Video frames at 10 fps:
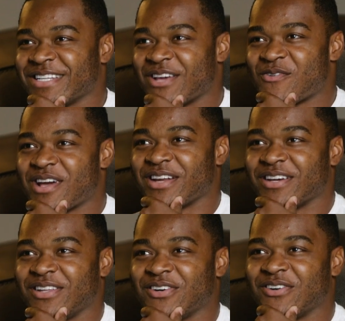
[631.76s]
They ran
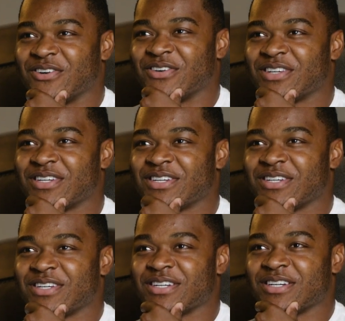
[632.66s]
a little
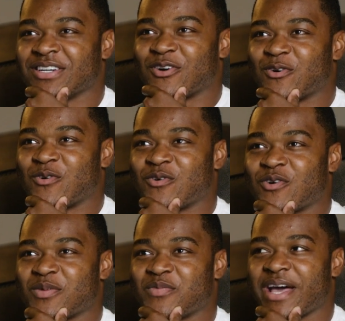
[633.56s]

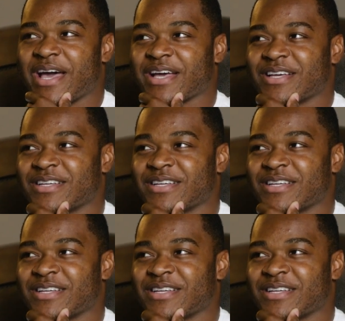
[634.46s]
quarterback.